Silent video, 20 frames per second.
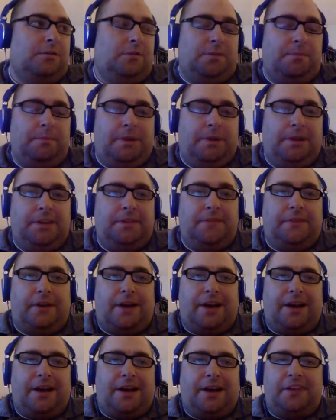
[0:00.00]
month of
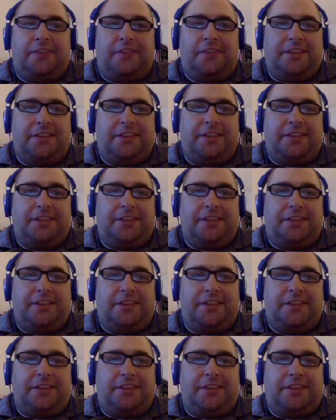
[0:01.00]
August. I think if
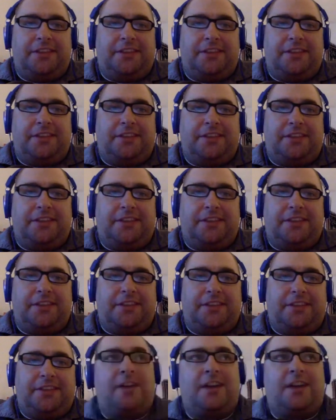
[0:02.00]
anybody is
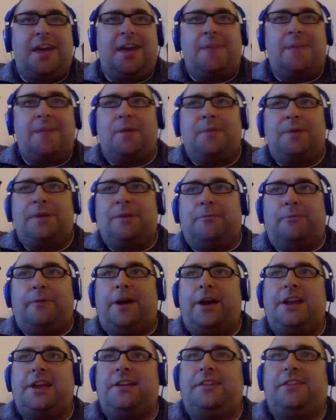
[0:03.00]
closest to MLB
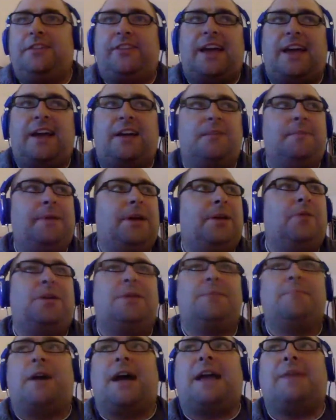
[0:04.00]
ready in Sacramento,
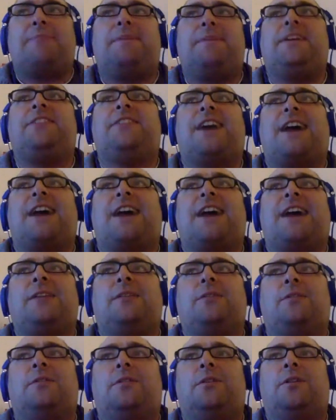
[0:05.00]
it might be
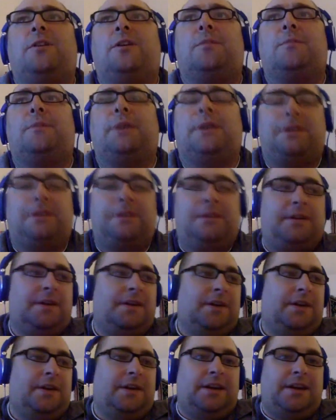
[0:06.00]
Tyler Herb.
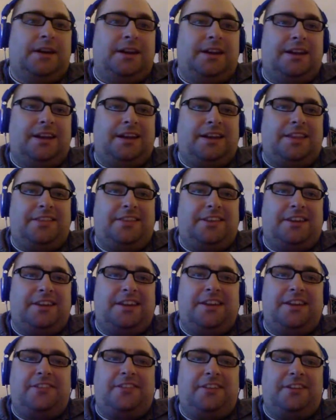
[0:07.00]
And I think
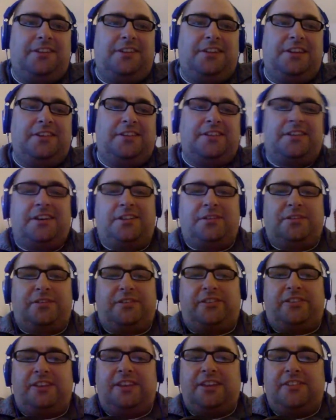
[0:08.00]
he still needs another
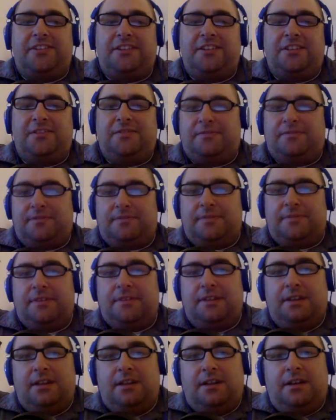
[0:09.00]
season
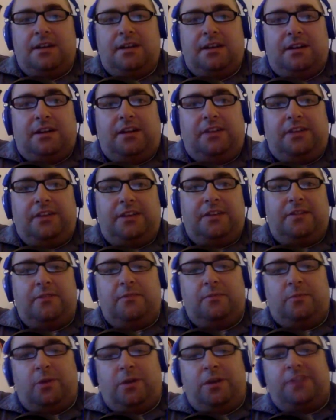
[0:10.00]
because he
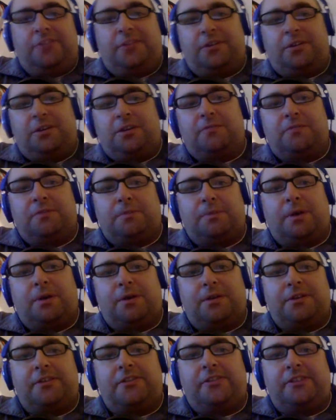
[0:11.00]
was hurt for part
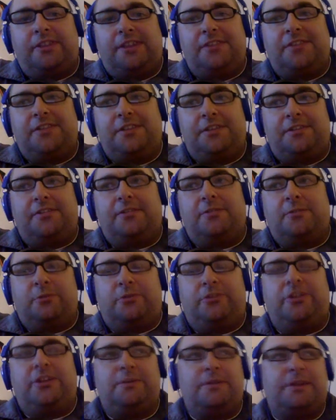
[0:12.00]
of the season. So we'll
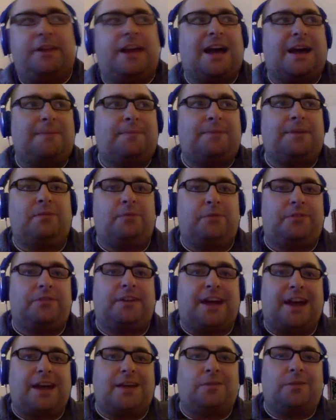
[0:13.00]
see what happens with
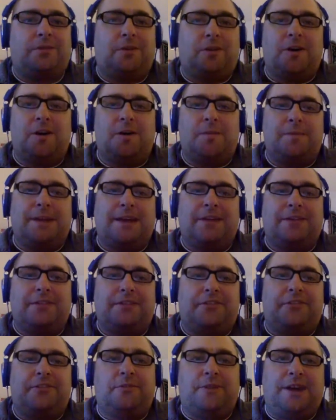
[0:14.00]
Tyler Herb down the
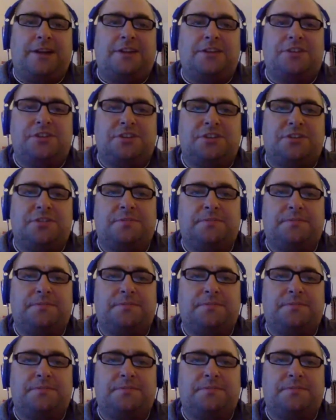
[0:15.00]
stretch.